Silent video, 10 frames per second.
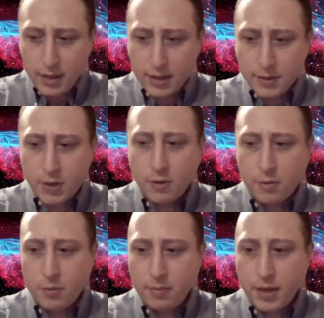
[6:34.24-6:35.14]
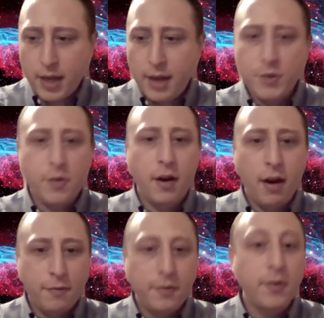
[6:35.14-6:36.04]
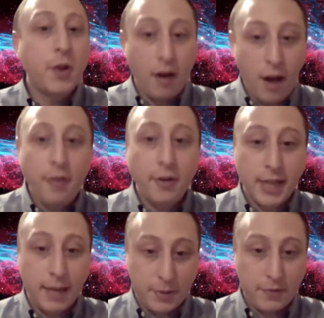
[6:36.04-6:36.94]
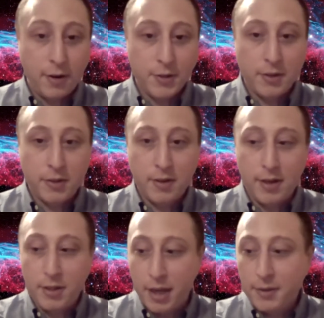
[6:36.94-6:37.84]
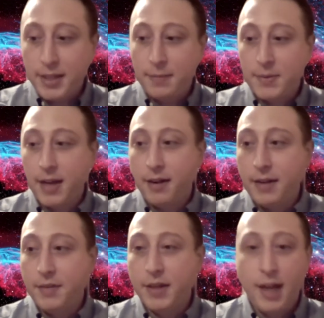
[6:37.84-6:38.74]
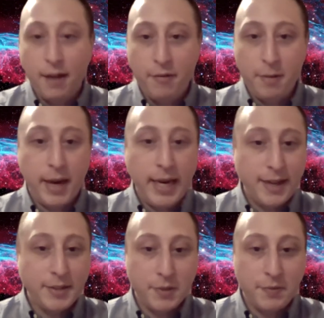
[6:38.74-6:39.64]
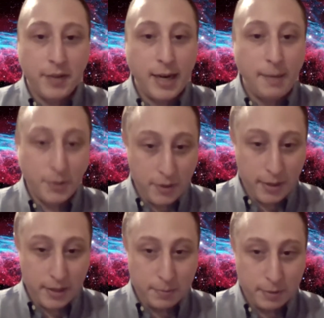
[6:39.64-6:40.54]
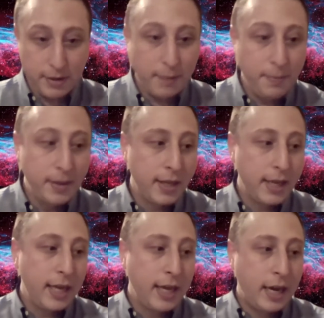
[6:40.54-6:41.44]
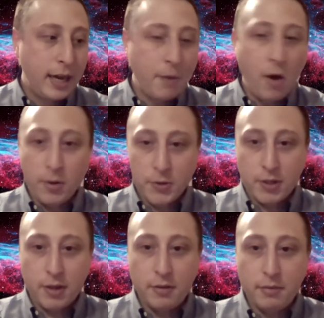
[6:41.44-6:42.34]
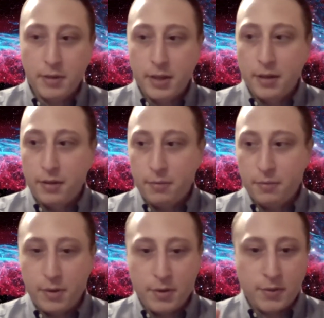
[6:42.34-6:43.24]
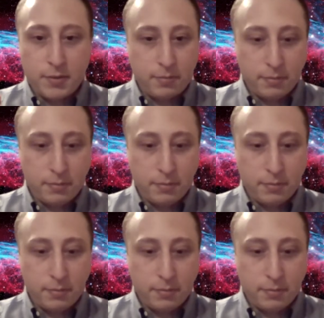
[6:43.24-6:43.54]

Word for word: so uh, so there are there are other types of horizontal launch, other types that are even covered by NASA's Flight Opportunities Program. Um, also, there's